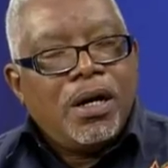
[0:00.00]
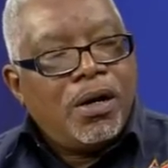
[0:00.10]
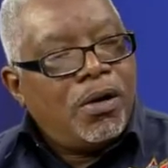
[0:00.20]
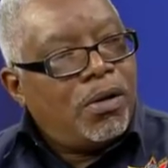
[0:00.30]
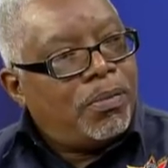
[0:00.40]

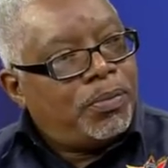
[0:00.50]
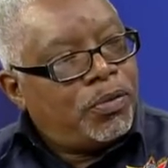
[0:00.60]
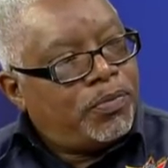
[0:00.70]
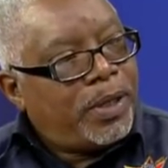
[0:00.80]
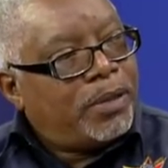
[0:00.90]

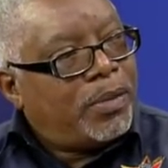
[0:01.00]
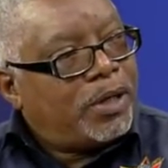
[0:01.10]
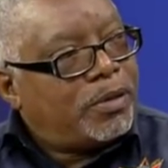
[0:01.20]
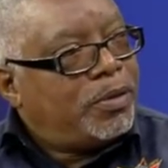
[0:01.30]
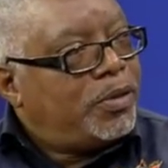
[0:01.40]
approved by the
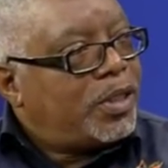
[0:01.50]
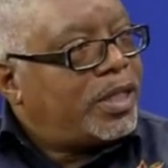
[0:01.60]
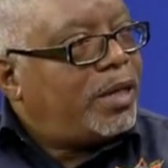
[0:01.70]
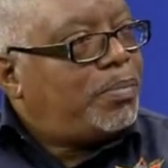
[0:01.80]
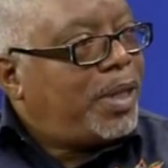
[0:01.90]
manager, he will not
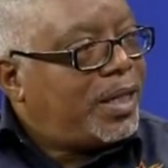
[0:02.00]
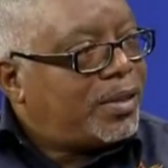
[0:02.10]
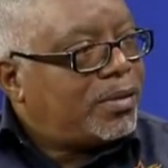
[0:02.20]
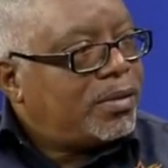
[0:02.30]
get paid.